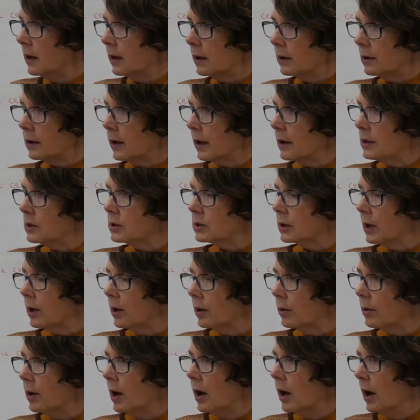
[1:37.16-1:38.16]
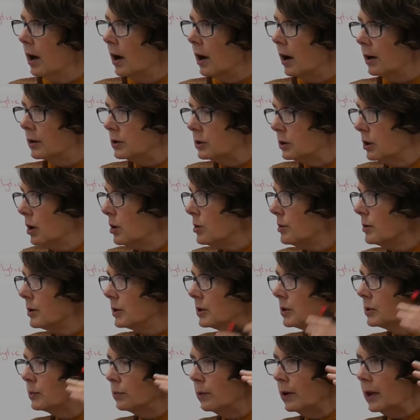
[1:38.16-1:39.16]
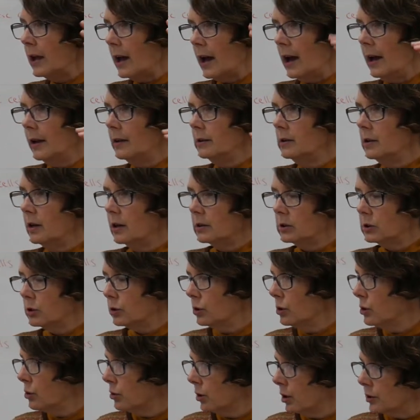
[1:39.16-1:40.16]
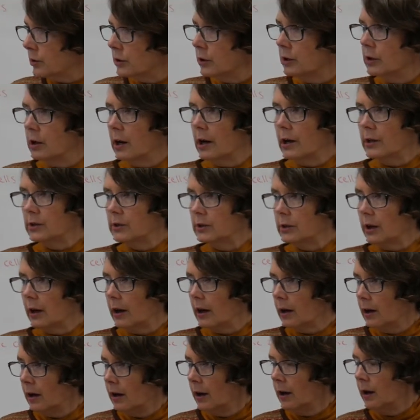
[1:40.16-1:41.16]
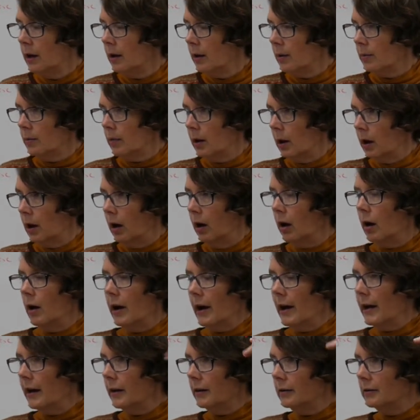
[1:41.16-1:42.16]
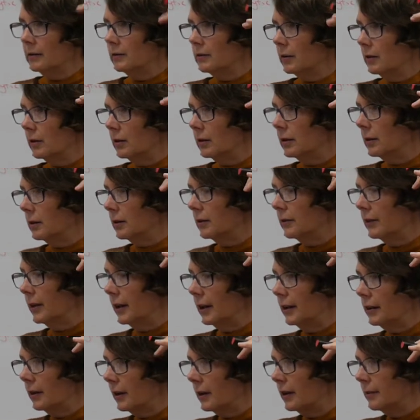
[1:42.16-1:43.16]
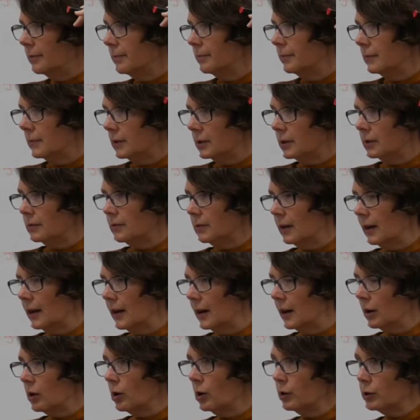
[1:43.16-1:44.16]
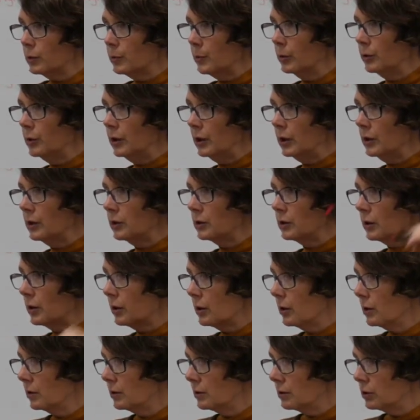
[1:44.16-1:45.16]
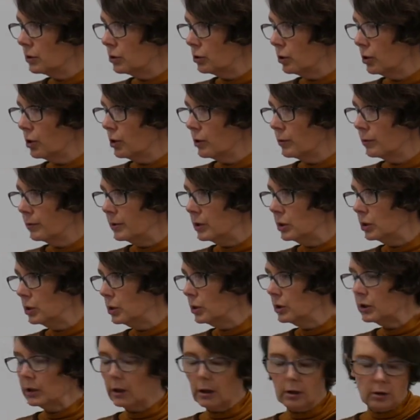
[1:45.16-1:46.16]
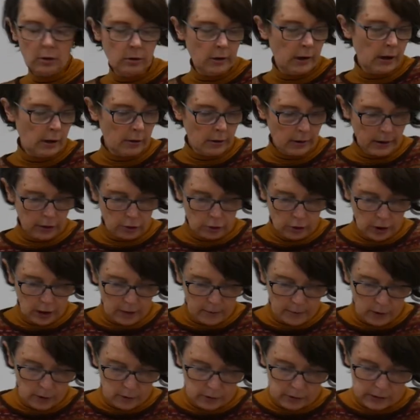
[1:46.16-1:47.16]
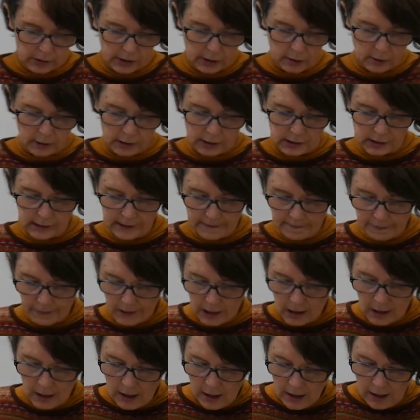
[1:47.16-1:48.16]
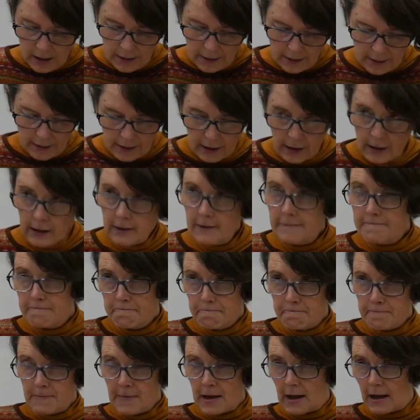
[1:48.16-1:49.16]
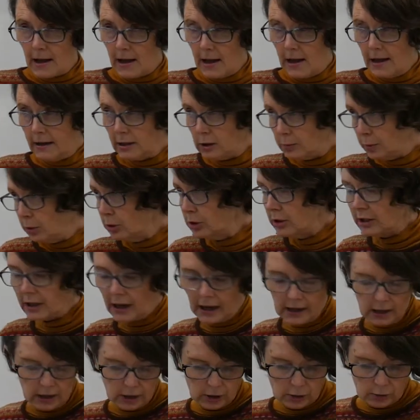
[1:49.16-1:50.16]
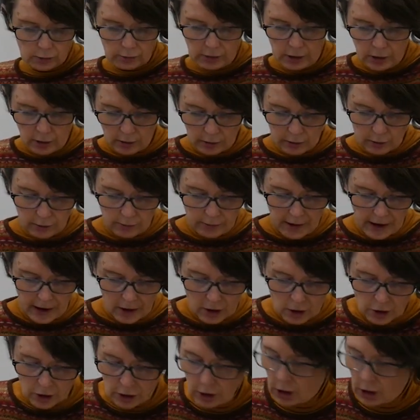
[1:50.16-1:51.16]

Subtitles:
Okay, so as long as we had a stronger oxidizer higher than the corresponding stronger reducer on our electrochemical series, then a spontaneous redox reaction